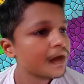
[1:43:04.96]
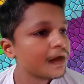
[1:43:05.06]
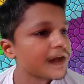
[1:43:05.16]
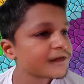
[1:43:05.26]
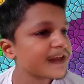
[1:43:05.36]

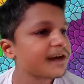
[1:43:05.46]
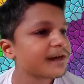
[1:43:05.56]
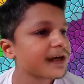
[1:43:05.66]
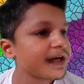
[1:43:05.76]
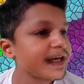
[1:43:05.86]
If there
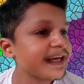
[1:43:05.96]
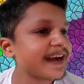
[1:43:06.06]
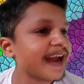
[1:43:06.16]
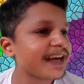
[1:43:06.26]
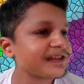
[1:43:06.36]
were a
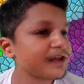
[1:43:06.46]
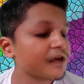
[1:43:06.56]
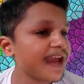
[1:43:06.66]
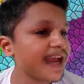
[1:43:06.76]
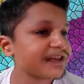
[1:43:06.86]
hierarchy of
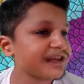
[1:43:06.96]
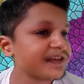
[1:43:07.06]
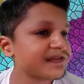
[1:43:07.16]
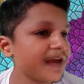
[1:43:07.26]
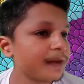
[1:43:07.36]
action
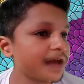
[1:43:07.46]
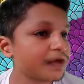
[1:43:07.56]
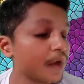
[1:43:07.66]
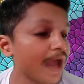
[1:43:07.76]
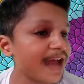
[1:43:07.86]
cinema,
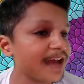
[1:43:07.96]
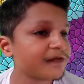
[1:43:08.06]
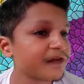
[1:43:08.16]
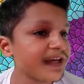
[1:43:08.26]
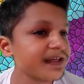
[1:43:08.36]
you had
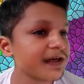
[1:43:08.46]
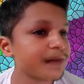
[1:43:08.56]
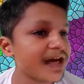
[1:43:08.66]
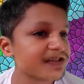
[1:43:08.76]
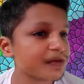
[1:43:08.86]
find a
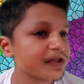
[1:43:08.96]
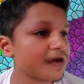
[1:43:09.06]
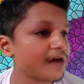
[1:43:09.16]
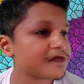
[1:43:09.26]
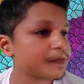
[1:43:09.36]
masterpiece
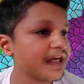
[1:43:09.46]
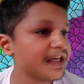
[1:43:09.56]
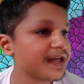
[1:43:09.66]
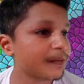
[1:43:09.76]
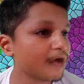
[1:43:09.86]
of speed,
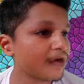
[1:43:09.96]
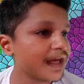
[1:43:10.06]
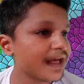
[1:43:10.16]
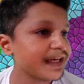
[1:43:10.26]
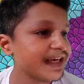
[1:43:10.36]
demon,
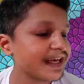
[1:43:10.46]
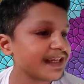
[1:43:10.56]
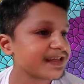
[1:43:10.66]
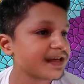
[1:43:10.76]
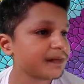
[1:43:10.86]

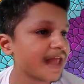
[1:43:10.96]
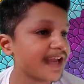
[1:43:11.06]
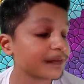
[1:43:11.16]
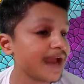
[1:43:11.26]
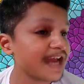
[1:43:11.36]
nihilism like
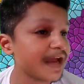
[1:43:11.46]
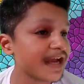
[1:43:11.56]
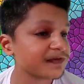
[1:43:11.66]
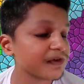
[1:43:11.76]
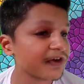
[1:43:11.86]
Mad
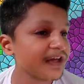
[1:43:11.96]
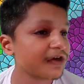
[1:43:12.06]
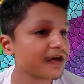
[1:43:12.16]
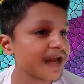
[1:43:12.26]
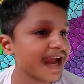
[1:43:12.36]
Max Fury
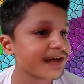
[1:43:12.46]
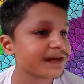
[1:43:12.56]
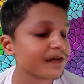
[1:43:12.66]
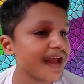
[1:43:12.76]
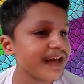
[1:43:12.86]
Road at the
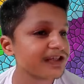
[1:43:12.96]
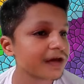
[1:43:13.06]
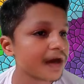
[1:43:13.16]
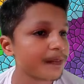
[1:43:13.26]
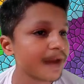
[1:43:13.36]
very
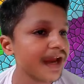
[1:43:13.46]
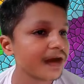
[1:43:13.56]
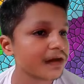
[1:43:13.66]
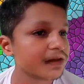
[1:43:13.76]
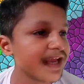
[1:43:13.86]
top and
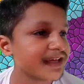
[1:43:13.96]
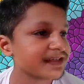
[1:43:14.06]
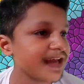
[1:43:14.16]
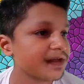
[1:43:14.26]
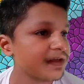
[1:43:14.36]
on the next
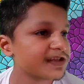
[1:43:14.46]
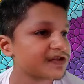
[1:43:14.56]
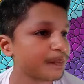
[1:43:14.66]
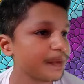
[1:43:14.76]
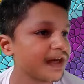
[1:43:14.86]
level the
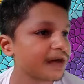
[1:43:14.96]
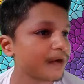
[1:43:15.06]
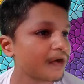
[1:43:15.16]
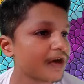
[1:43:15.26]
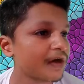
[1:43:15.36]
superior
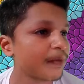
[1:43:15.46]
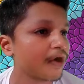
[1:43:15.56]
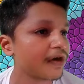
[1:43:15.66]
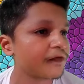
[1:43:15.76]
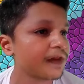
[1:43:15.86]
Bond or
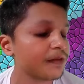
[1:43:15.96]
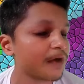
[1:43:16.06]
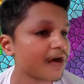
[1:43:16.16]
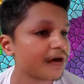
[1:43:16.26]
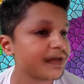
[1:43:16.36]
Bourne film
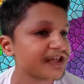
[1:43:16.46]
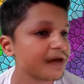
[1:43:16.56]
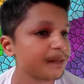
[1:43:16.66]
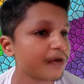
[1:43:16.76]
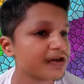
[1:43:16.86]
or Mission
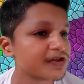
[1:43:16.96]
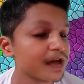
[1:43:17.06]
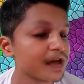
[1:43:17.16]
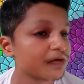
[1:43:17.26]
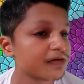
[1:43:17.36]
Impossible
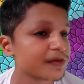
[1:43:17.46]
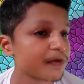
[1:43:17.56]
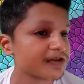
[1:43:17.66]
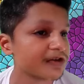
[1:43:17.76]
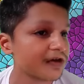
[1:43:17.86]
Ghost
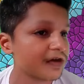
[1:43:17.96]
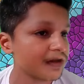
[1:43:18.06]
Protocol.